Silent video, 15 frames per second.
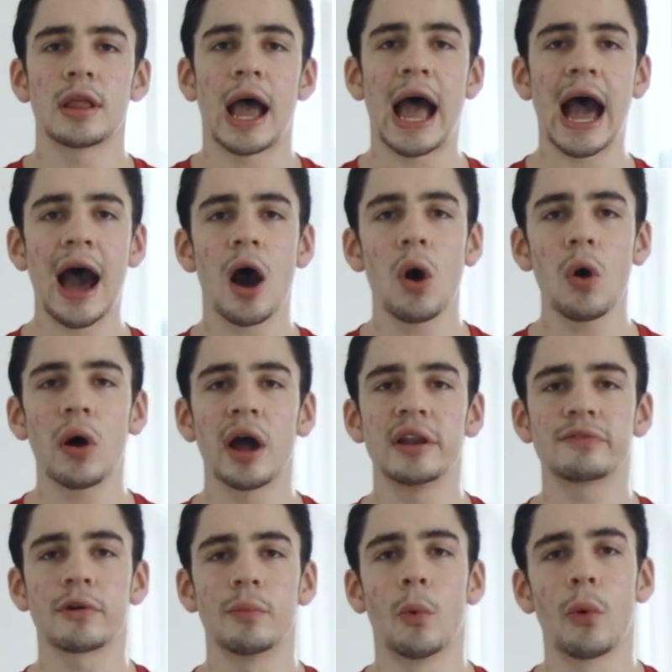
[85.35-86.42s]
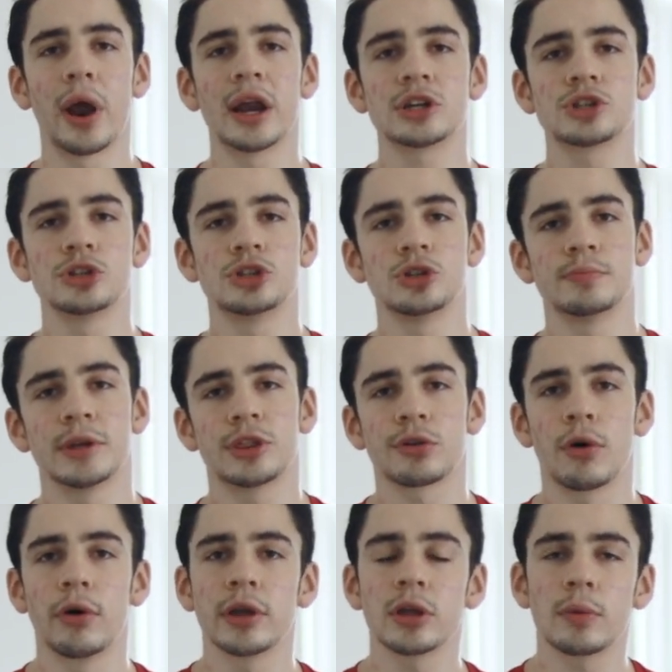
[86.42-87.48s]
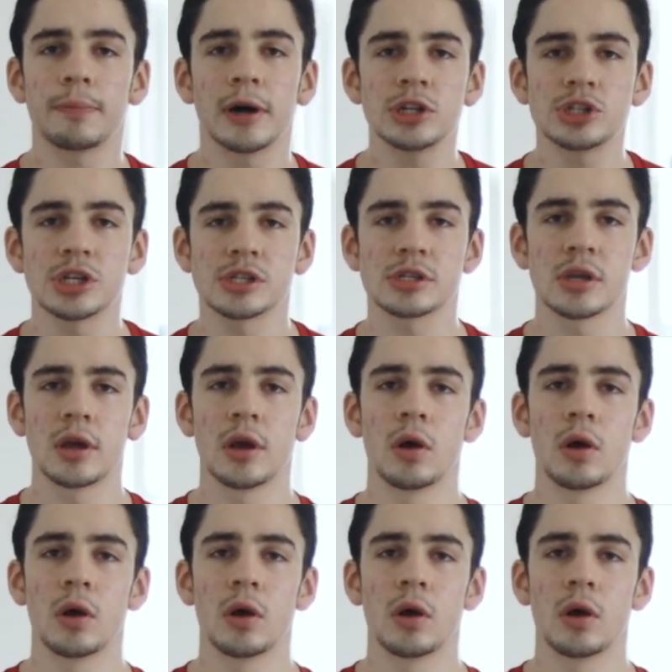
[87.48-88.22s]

how and from where should you be throwing your punches.